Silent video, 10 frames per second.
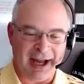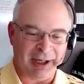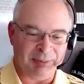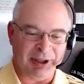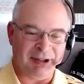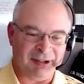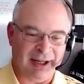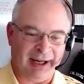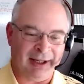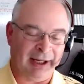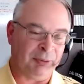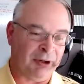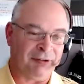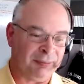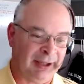They'll lay out all
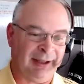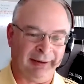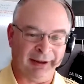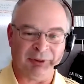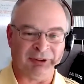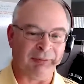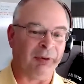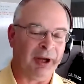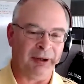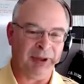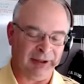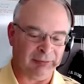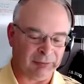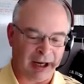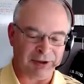the parts for that as an
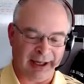engineer.